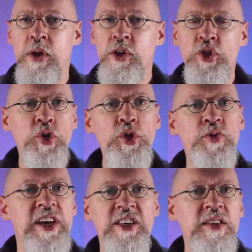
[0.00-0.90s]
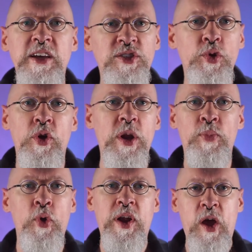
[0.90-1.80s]
You do these things, you're going to
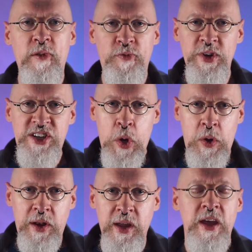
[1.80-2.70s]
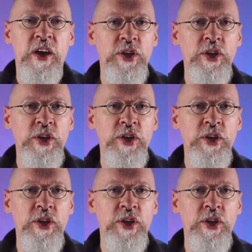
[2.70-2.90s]
burn in hell for eternity.